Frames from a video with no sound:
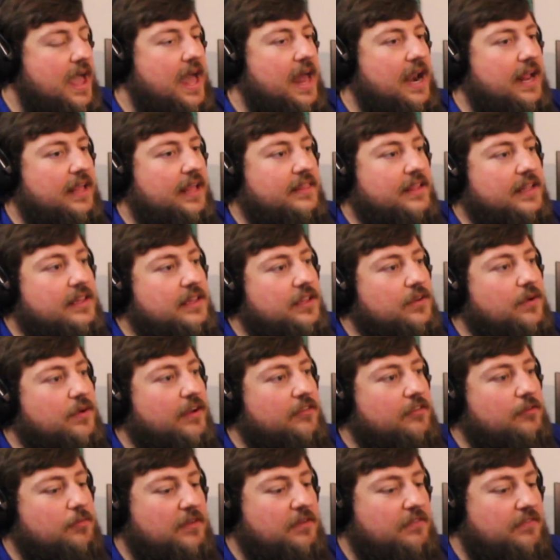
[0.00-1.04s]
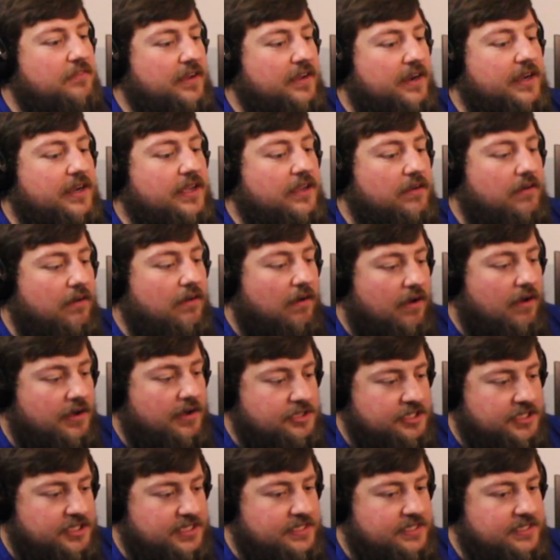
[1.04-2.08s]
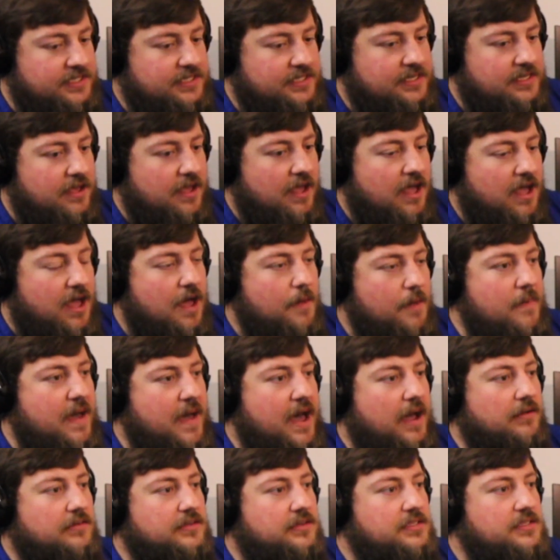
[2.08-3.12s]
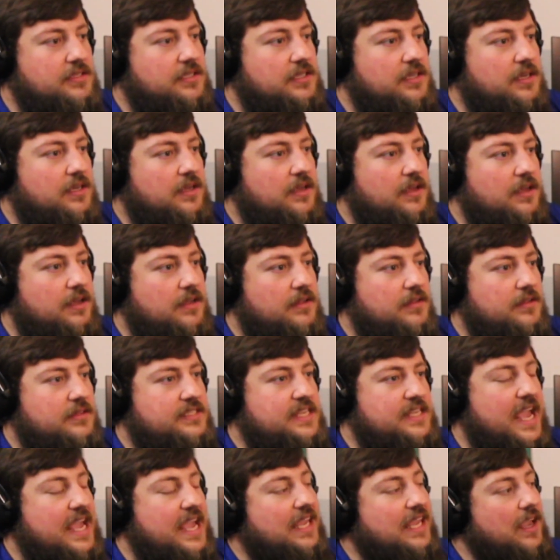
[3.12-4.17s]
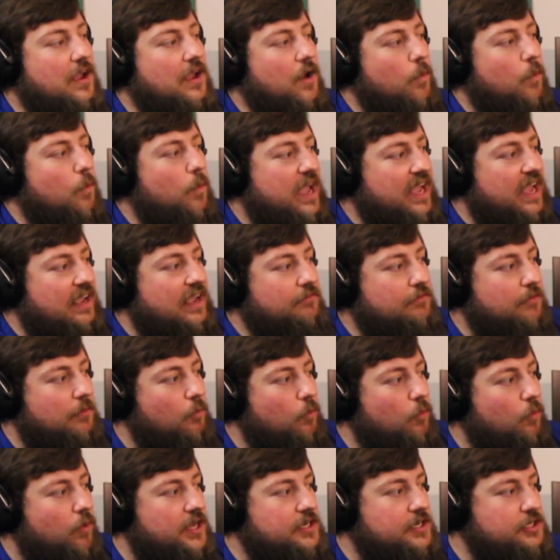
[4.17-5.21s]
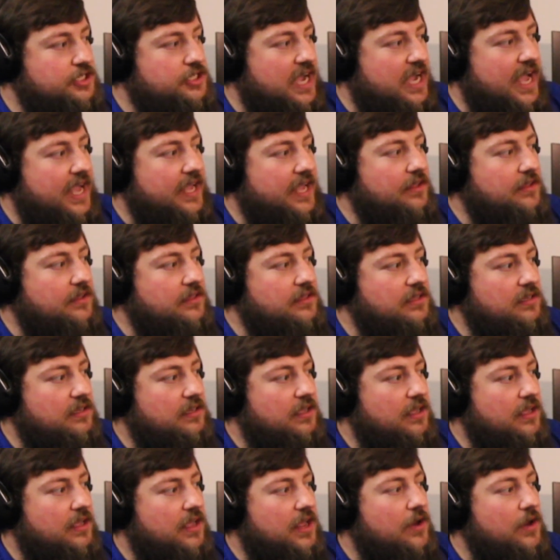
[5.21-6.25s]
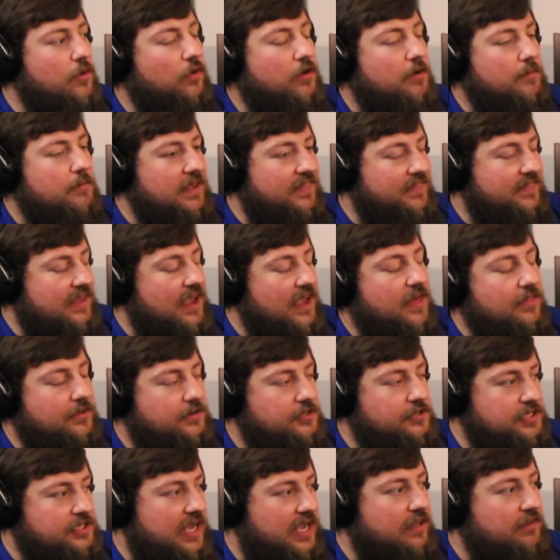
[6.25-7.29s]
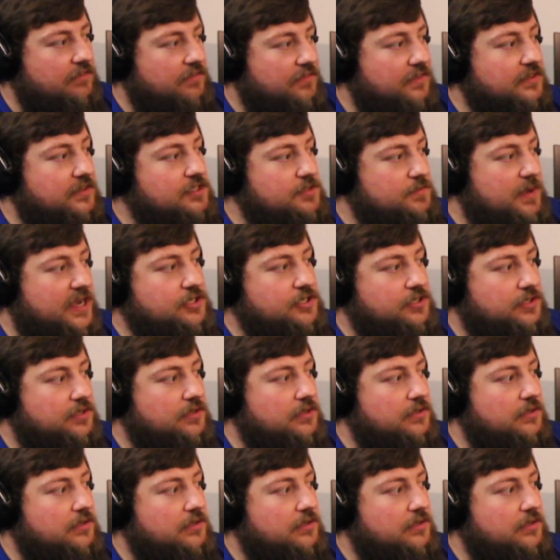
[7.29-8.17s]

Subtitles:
And I think you have to be very cautious about taking away from one child in order to make the other child feel special.